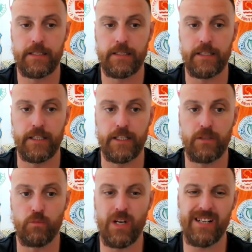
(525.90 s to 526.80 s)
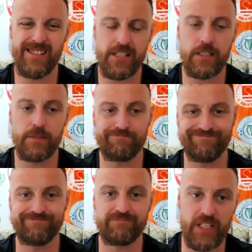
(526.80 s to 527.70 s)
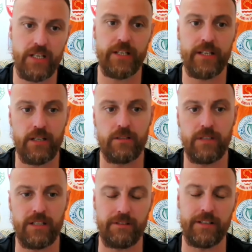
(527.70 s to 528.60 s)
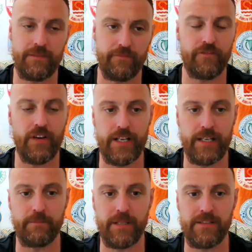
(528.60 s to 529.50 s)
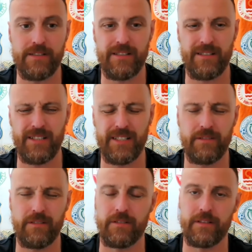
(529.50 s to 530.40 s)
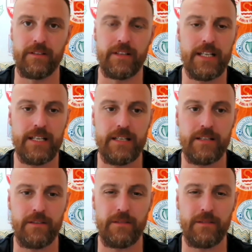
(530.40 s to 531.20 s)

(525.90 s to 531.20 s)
You know, Walsall, you kind of go, all right, fine, because they're kind of, look, they're in League,